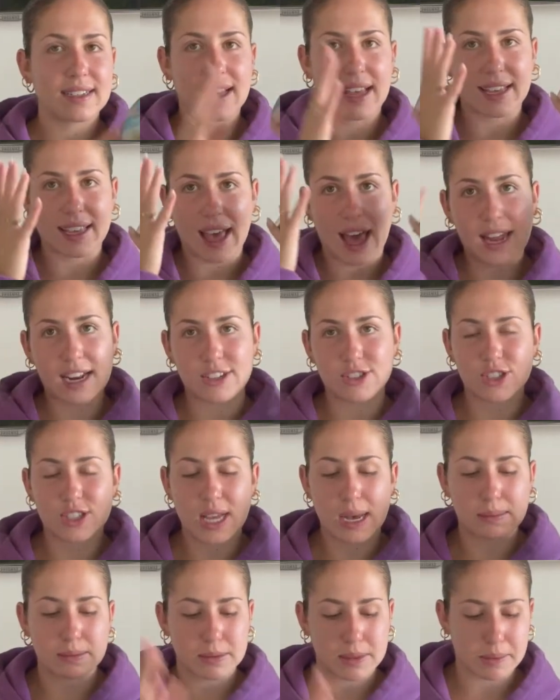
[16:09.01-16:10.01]
Again, it just
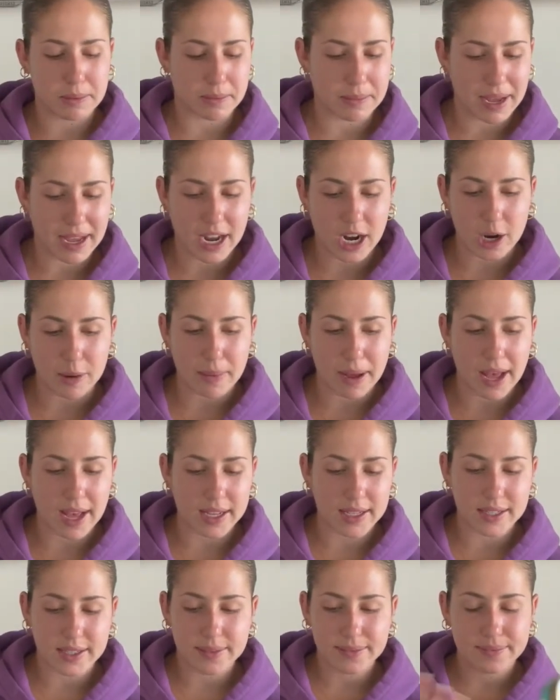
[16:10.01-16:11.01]
helps me put my hair
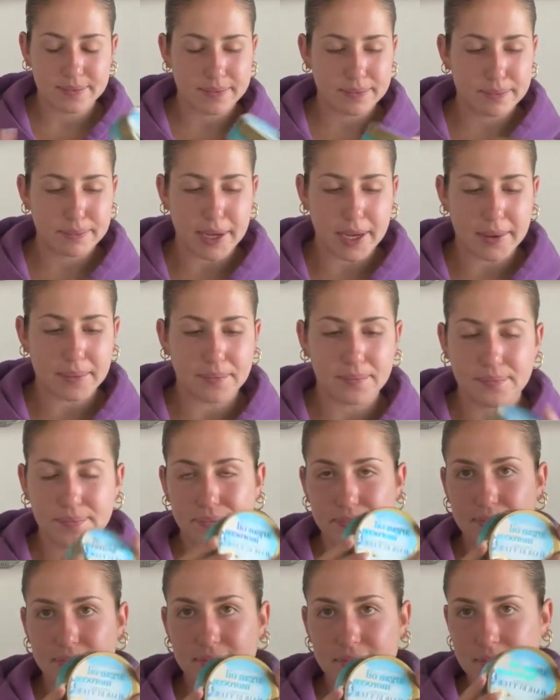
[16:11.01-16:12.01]
back, but
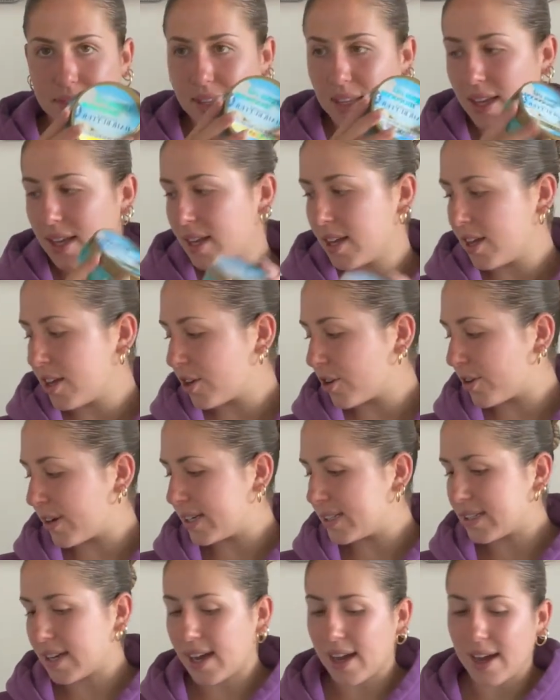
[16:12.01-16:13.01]

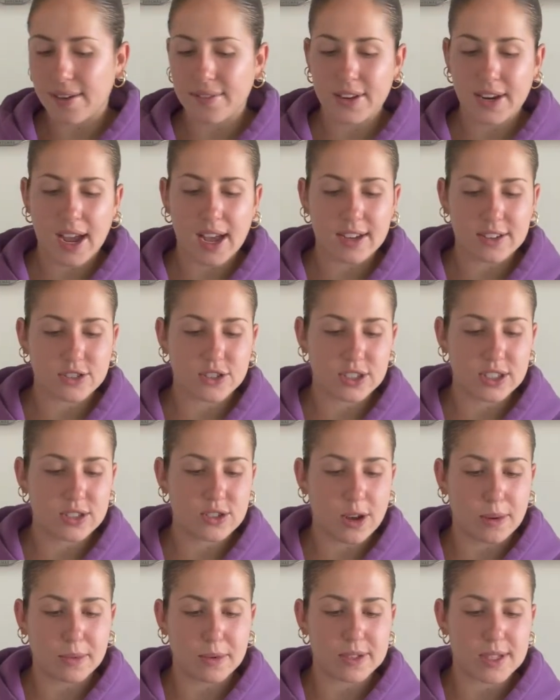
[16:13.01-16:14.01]
great to have. It actually is
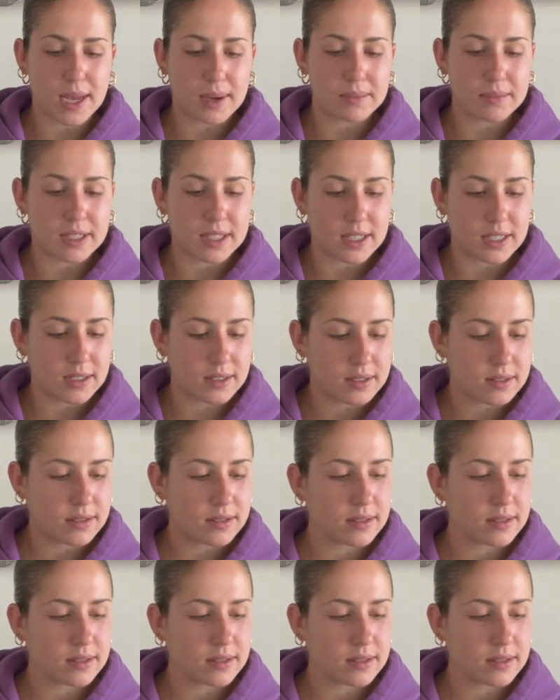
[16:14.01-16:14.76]
almost empty.